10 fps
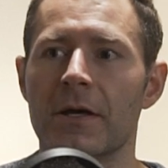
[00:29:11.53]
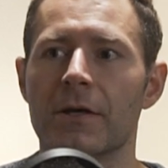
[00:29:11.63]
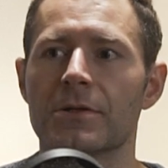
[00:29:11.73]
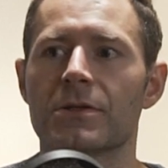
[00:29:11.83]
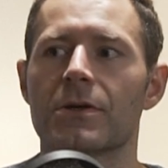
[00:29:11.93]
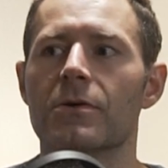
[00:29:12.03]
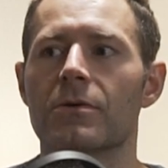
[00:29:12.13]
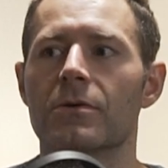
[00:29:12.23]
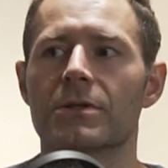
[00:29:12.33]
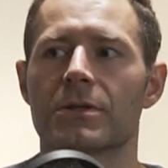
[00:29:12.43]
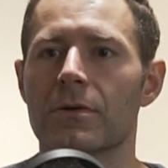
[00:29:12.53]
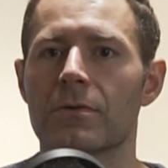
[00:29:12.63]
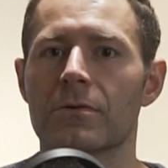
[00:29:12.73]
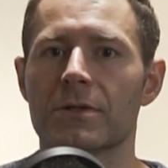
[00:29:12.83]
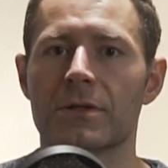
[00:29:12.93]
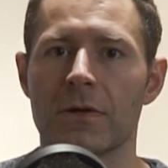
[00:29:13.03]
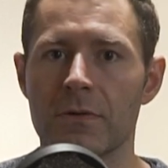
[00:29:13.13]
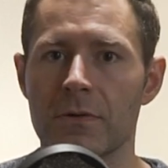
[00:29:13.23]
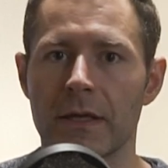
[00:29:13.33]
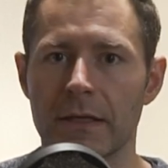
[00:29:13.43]
so
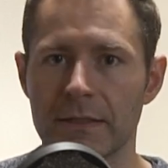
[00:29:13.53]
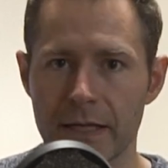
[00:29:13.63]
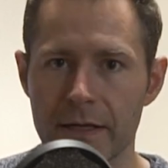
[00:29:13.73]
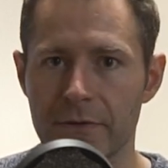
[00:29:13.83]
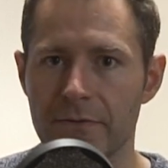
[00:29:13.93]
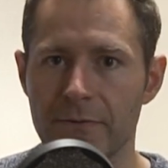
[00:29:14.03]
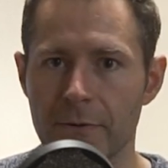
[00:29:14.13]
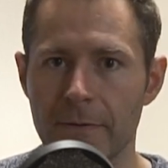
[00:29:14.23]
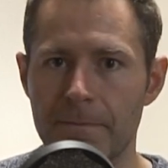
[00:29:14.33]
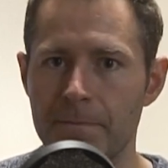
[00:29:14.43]
excited for.